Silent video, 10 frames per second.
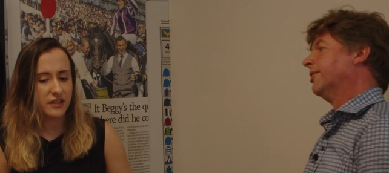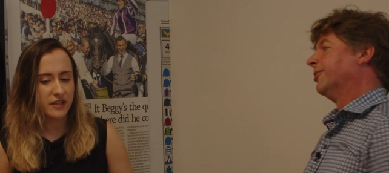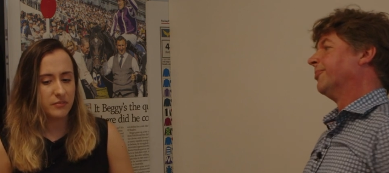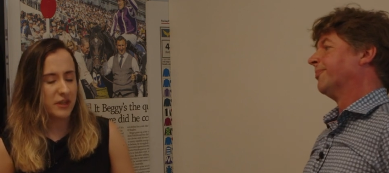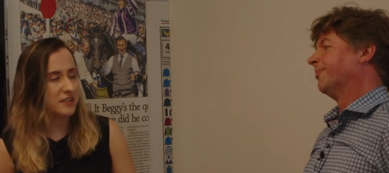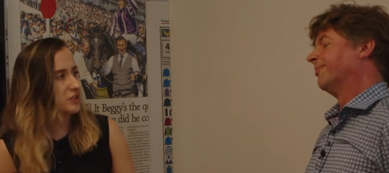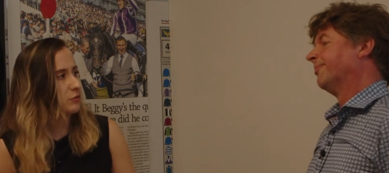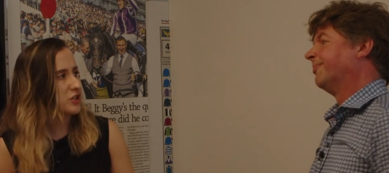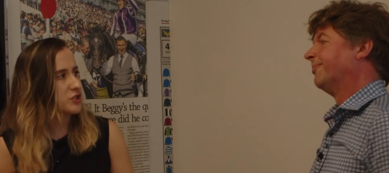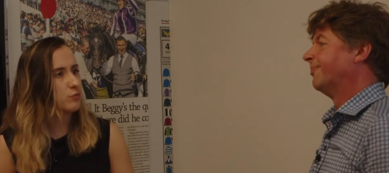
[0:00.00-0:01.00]
Speaker 1: it begs the
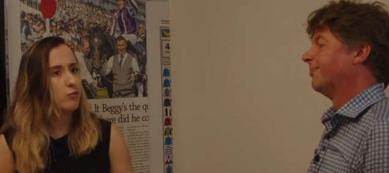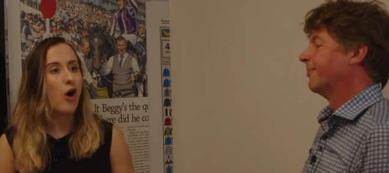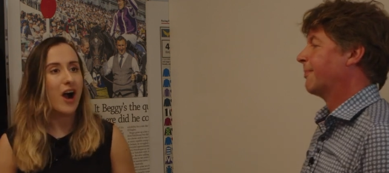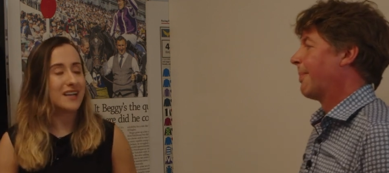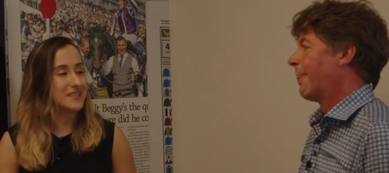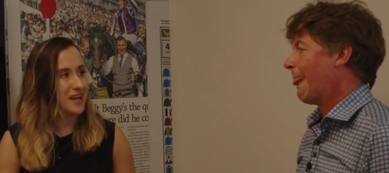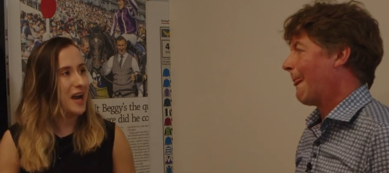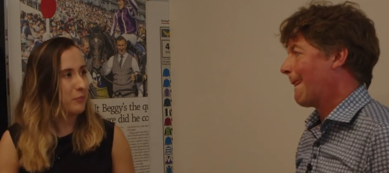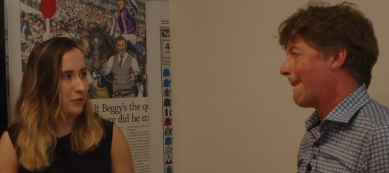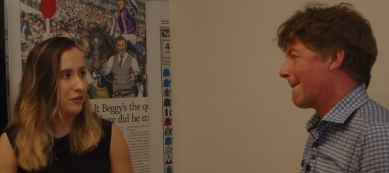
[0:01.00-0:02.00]
question: what has to
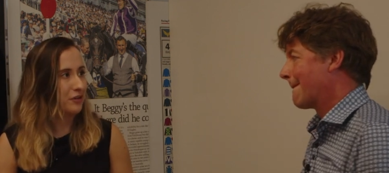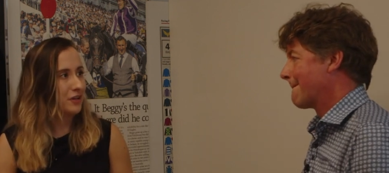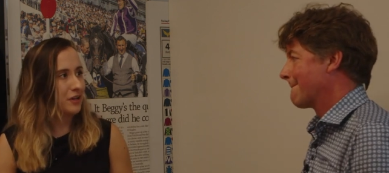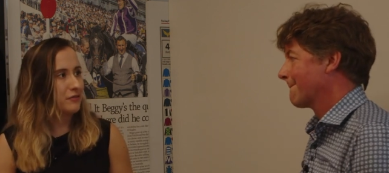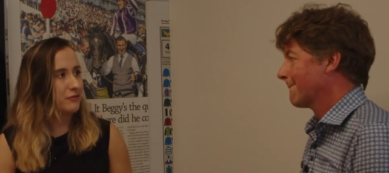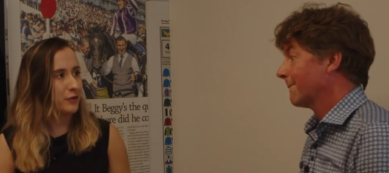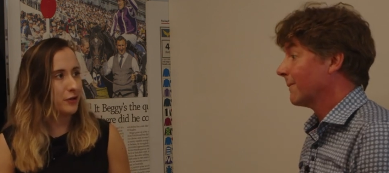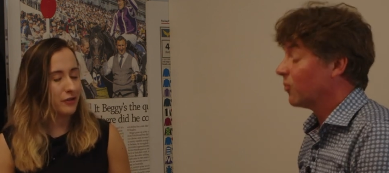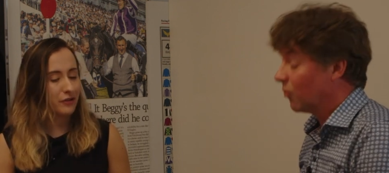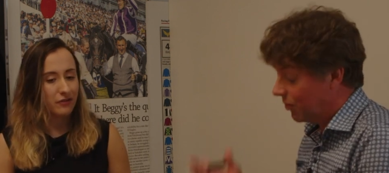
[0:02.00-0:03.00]
happen
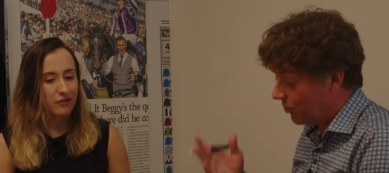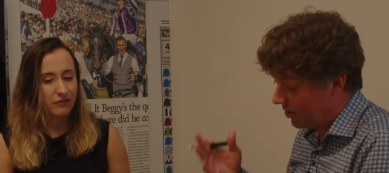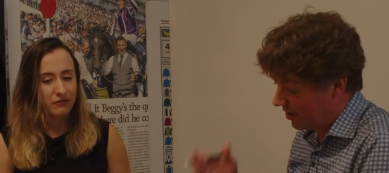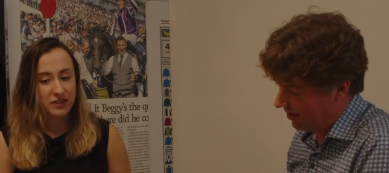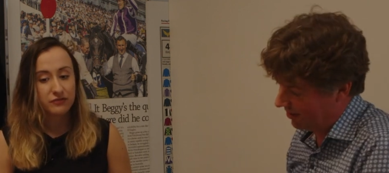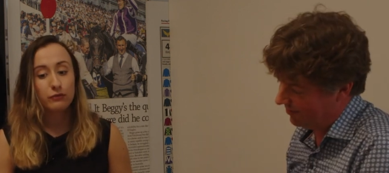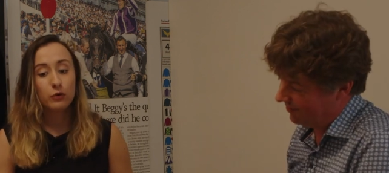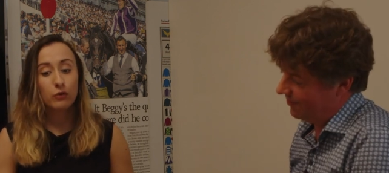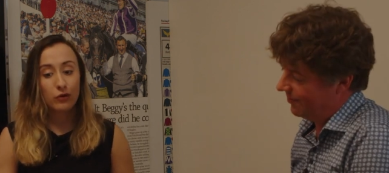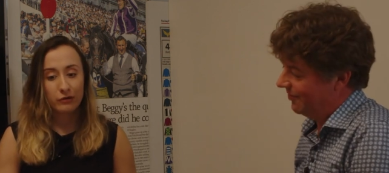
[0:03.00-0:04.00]
for wow. this
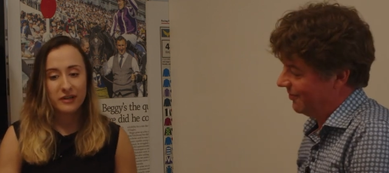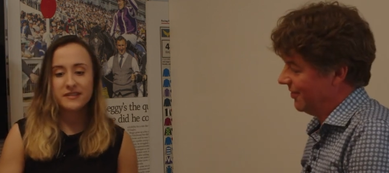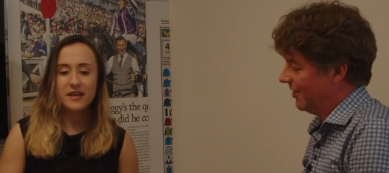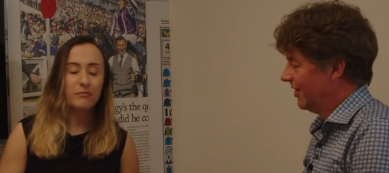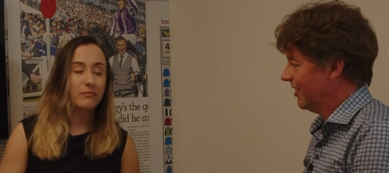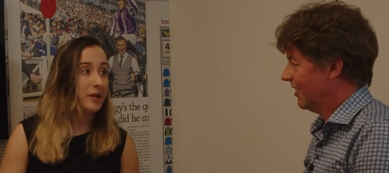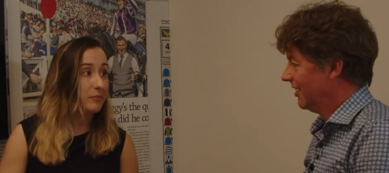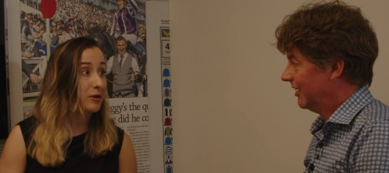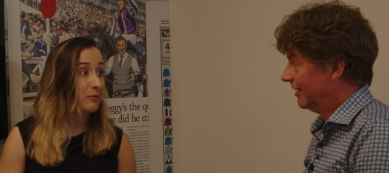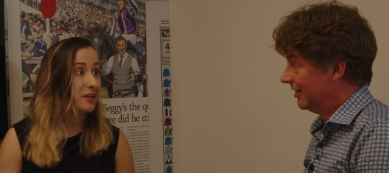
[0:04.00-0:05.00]
rule or its
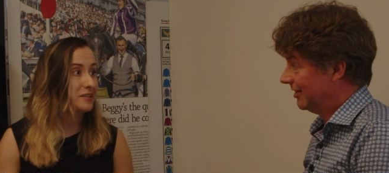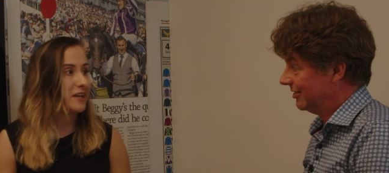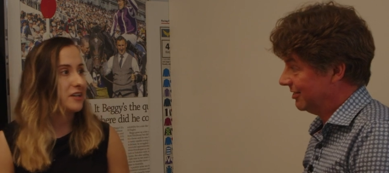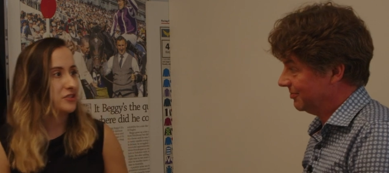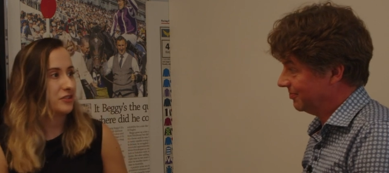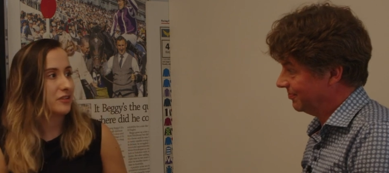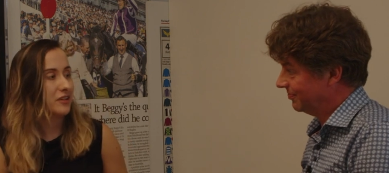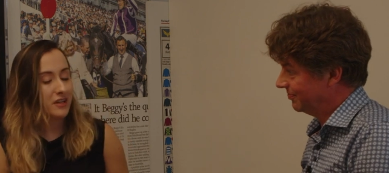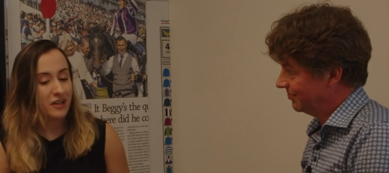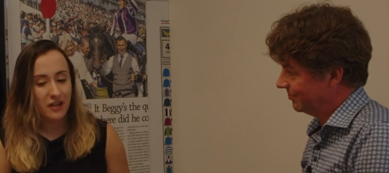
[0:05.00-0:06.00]
implementation
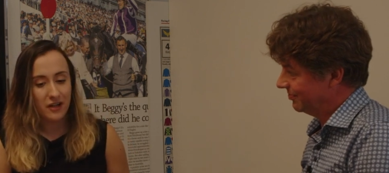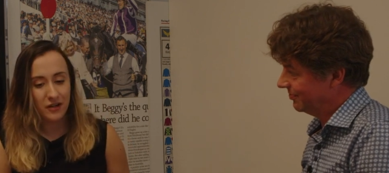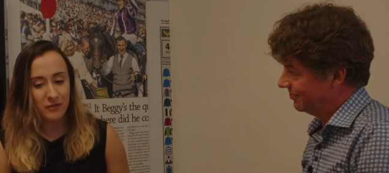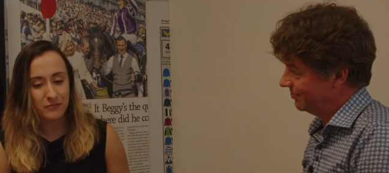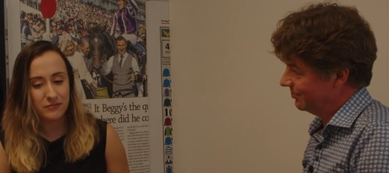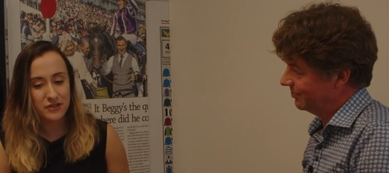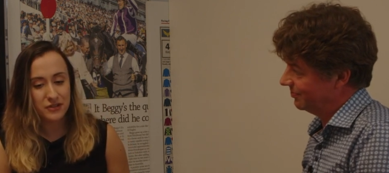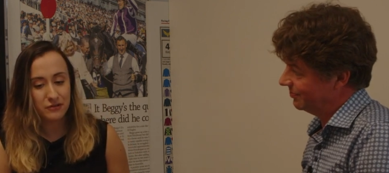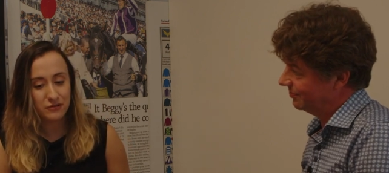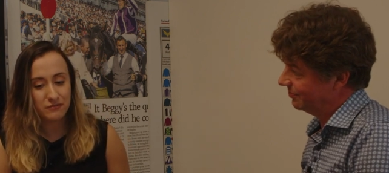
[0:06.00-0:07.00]
um,
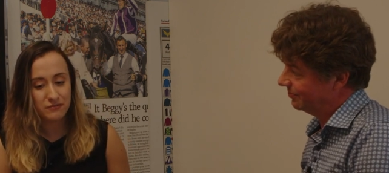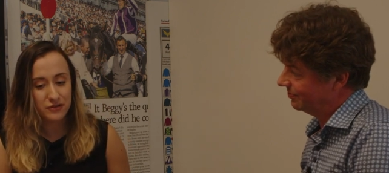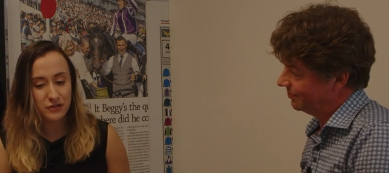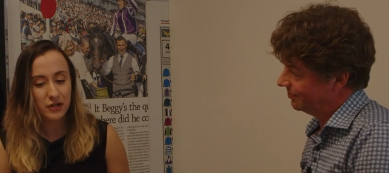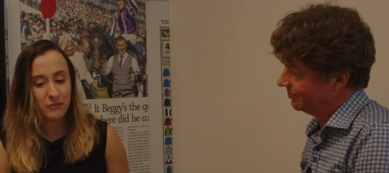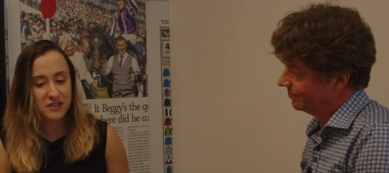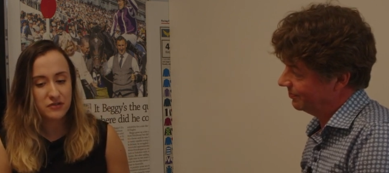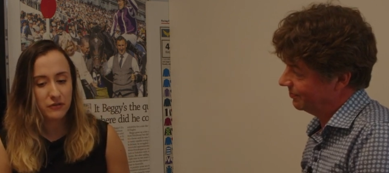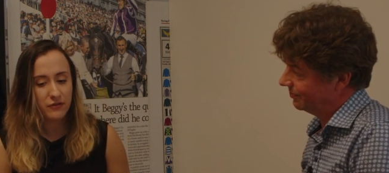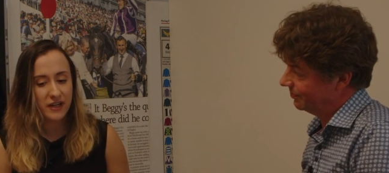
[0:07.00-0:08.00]
to to come
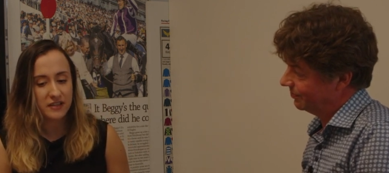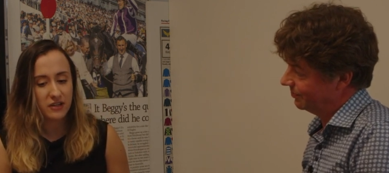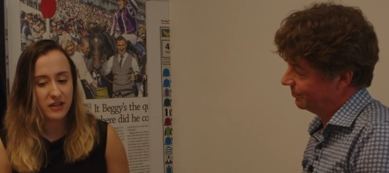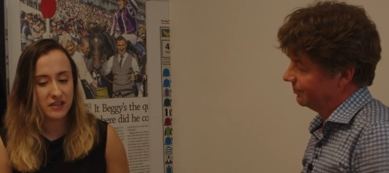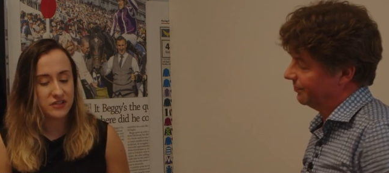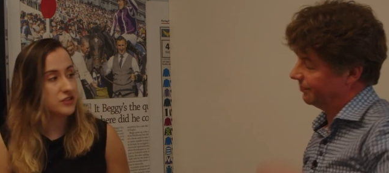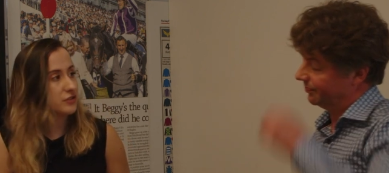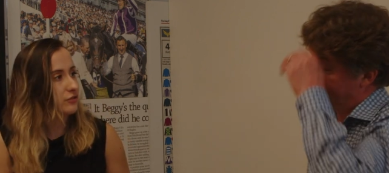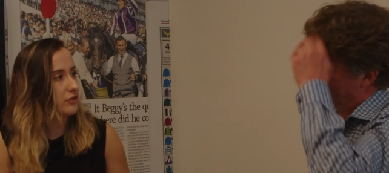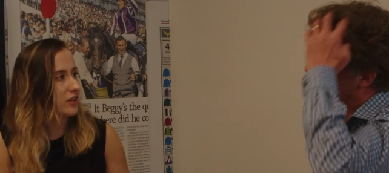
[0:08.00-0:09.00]
into effect. I asked
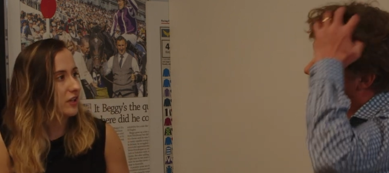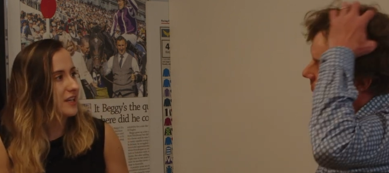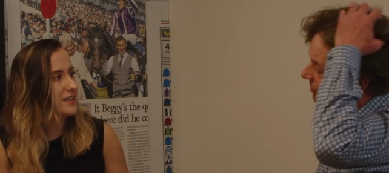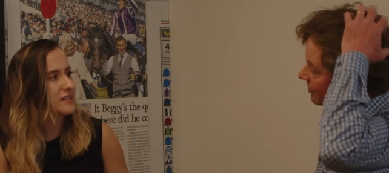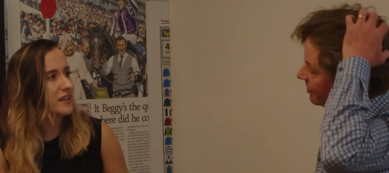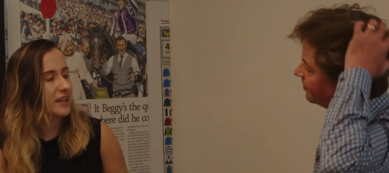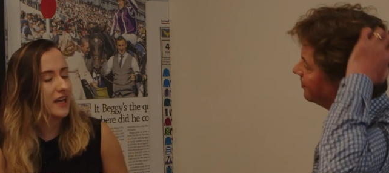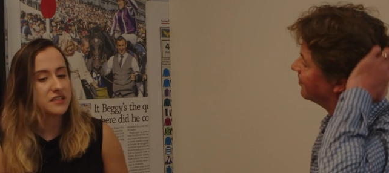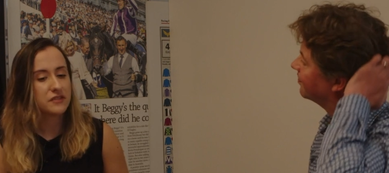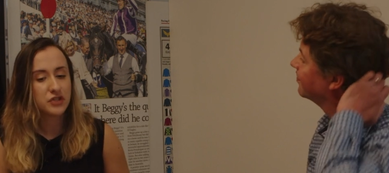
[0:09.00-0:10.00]
you earlier, is it a
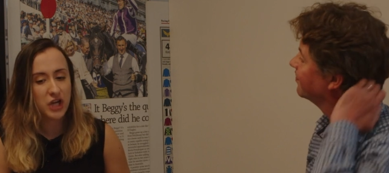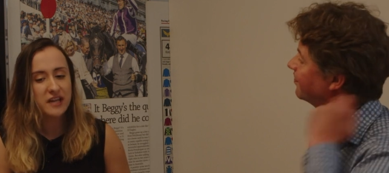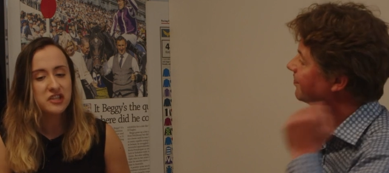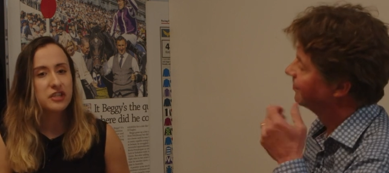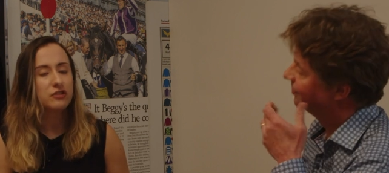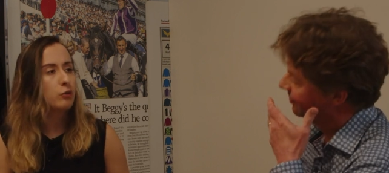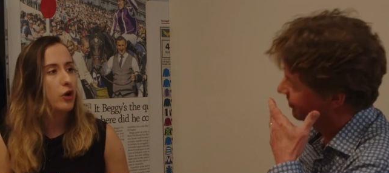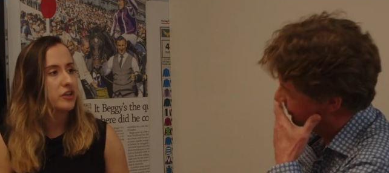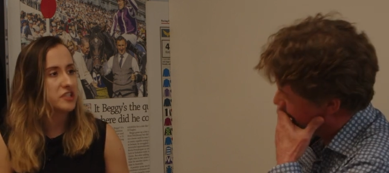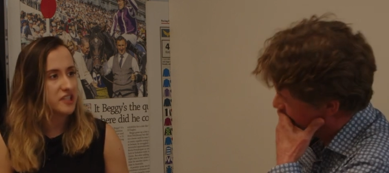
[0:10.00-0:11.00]
case of changing the word